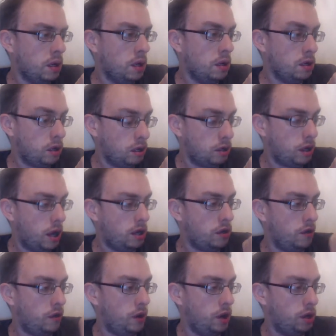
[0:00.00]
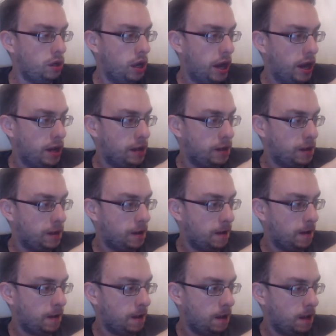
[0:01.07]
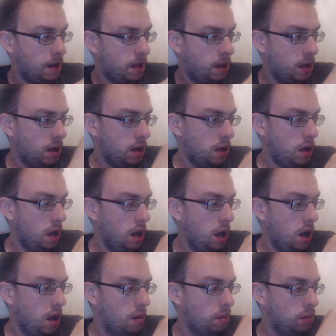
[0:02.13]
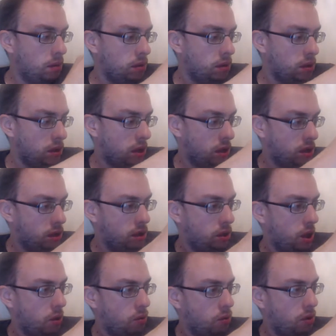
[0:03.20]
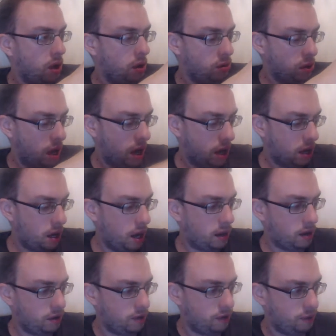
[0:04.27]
So size thirty-eight. Um, I don't know the leg length,